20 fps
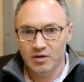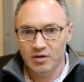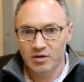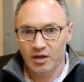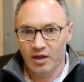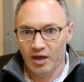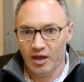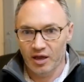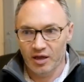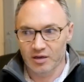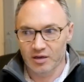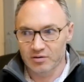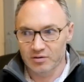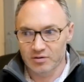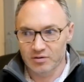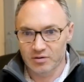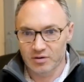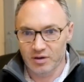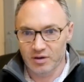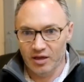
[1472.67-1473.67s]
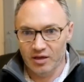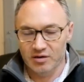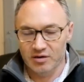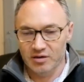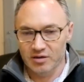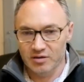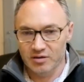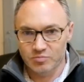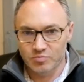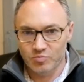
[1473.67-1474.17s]
And
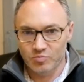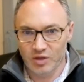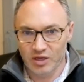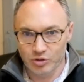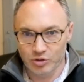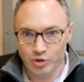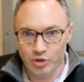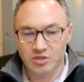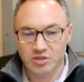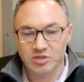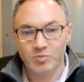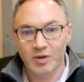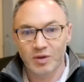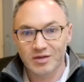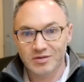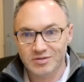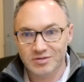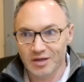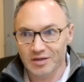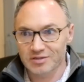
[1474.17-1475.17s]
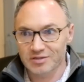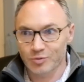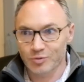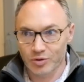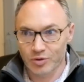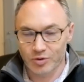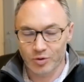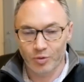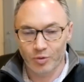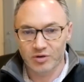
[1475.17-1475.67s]
it it just makes sense and we're
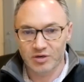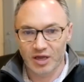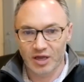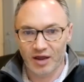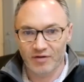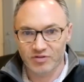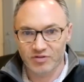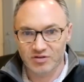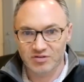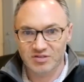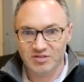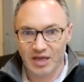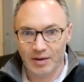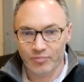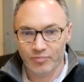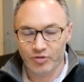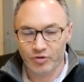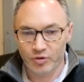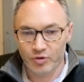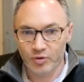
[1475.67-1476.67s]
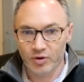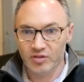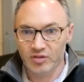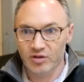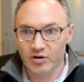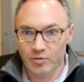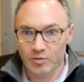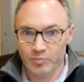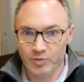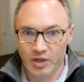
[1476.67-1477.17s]
going to have to step through it.
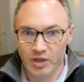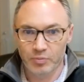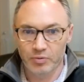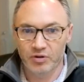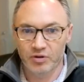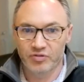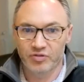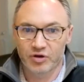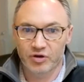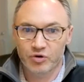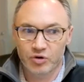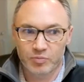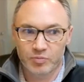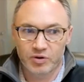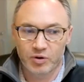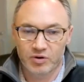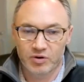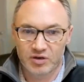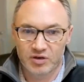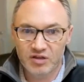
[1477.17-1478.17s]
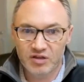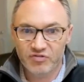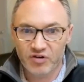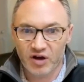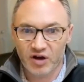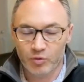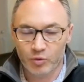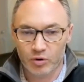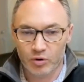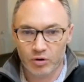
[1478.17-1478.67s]
There are people in the crypto and DeFi
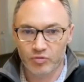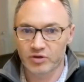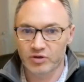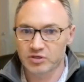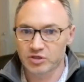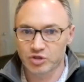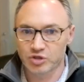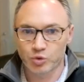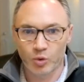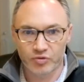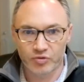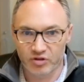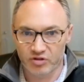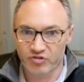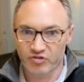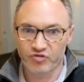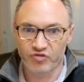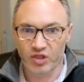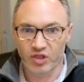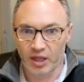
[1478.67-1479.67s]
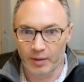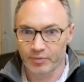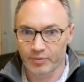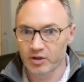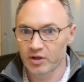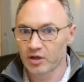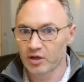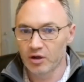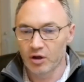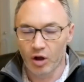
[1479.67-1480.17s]
world that just want this flip.
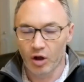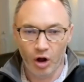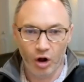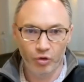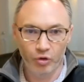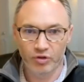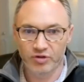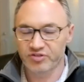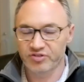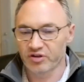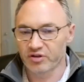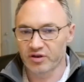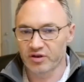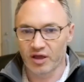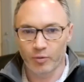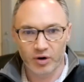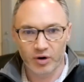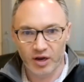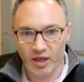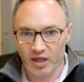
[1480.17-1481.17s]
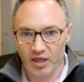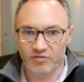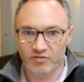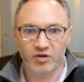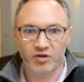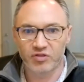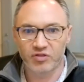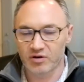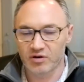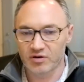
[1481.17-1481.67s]
All of a sudden, I want
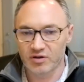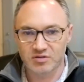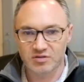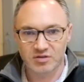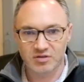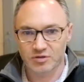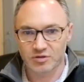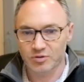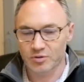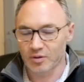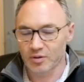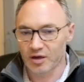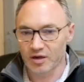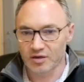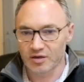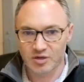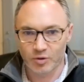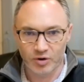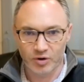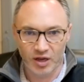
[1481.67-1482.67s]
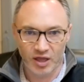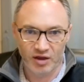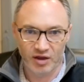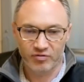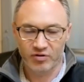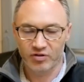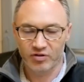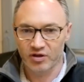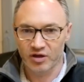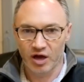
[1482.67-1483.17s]
everything decentralized. I want
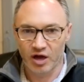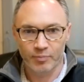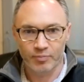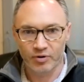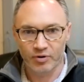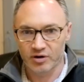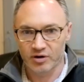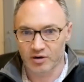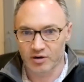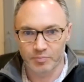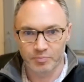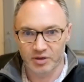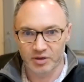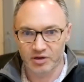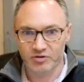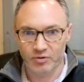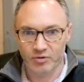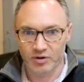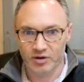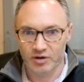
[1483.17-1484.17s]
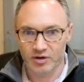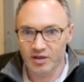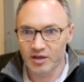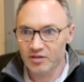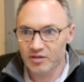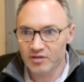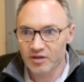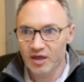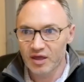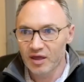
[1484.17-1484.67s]
everything operating on Bitcoin and
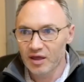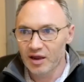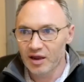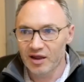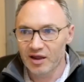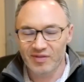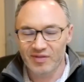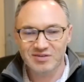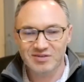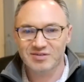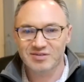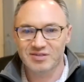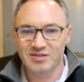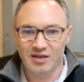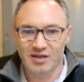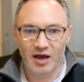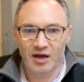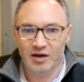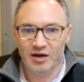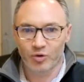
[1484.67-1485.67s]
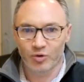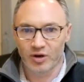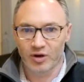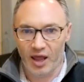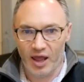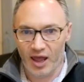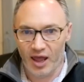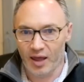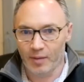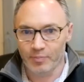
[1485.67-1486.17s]
ETH. And that's just not going to
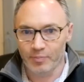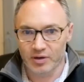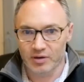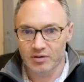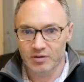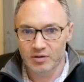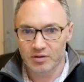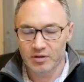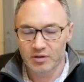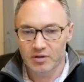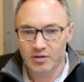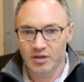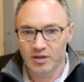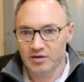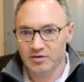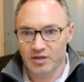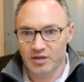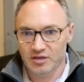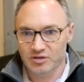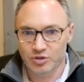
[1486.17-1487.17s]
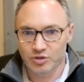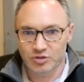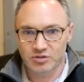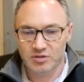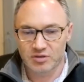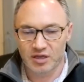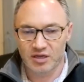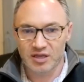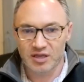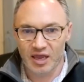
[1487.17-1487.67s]
happen.
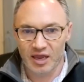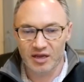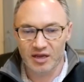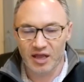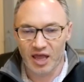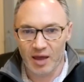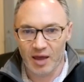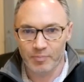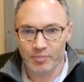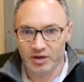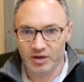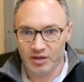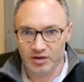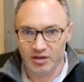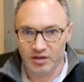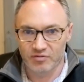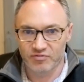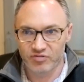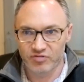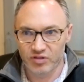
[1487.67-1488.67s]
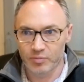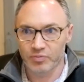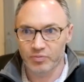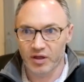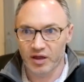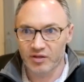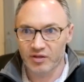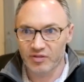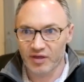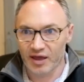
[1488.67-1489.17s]
It can't happen in a flip
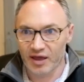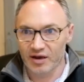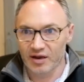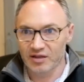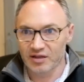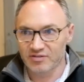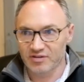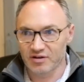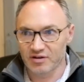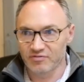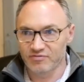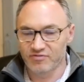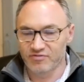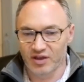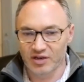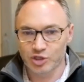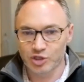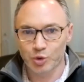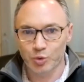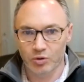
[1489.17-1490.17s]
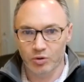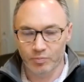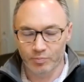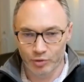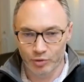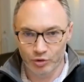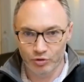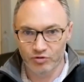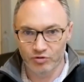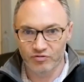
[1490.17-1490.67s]
like that. It's an eventual
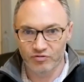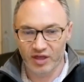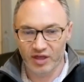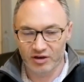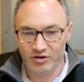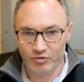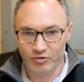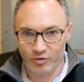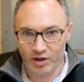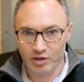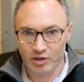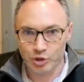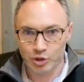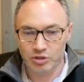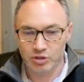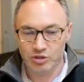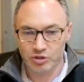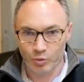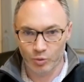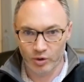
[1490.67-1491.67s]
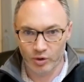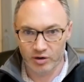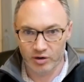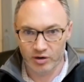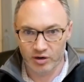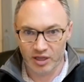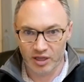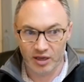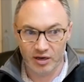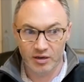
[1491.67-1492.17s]
move that direction to where,
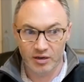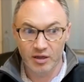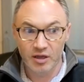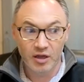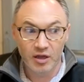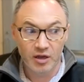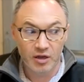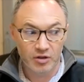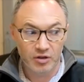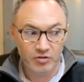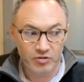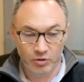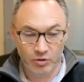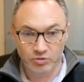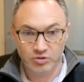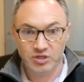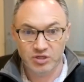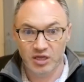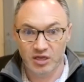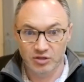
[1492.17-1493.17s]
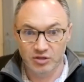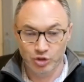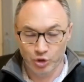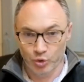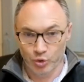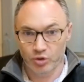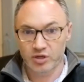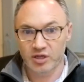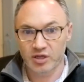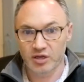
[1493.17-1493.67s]
again, those kids,
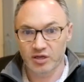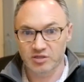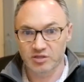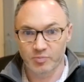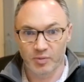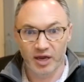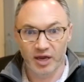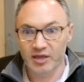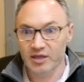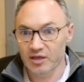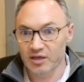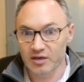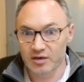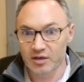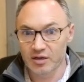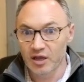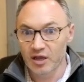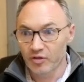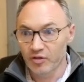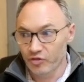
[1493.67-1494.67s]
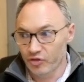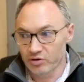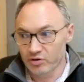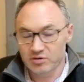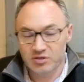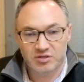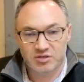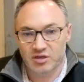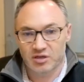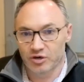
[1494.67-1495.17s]
your kids, my kid, they're
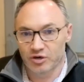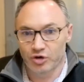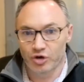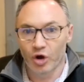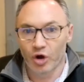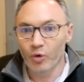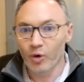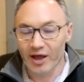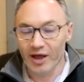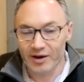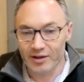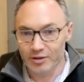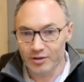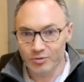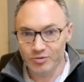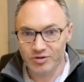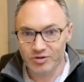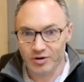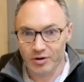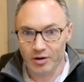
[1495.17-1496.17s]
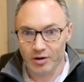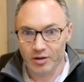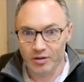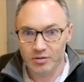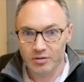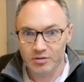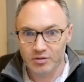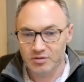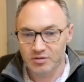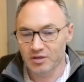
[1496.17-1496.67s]
just going to know how to use it all.
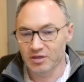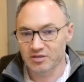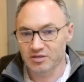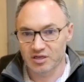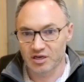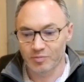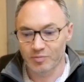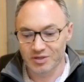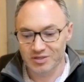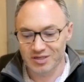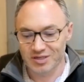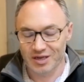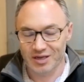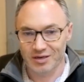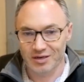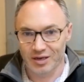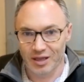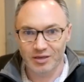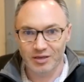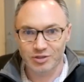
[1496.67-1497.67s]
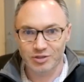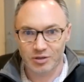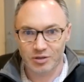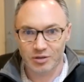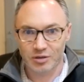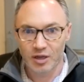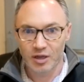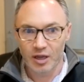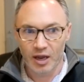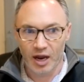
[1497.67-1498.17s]
It's going to be second
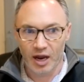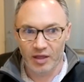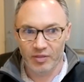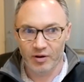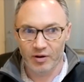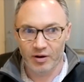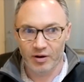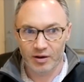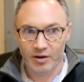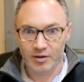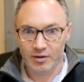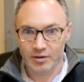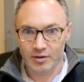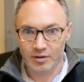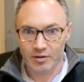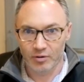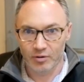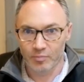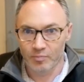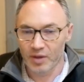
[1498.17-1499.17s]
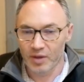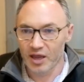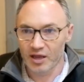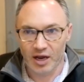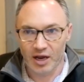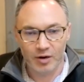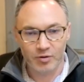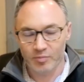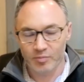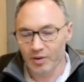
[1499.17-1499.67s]
nature. And they're not going to go, man,
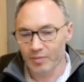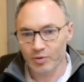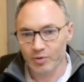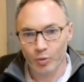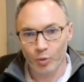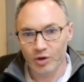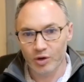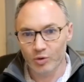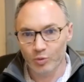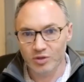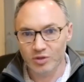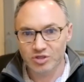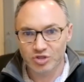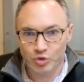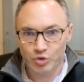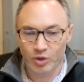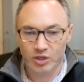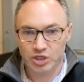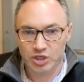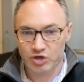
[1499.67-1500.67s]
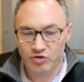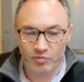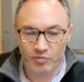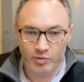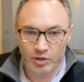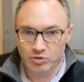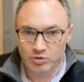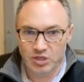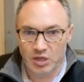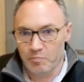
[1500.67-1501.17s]
I remember when we switched from
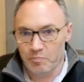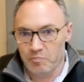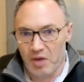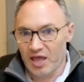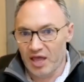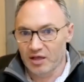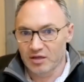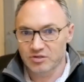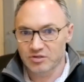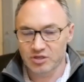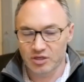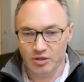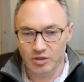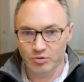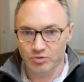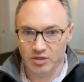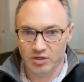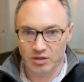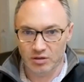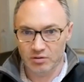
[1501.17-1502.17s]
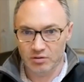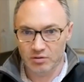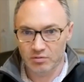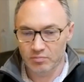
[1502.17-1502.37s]
using banks to using,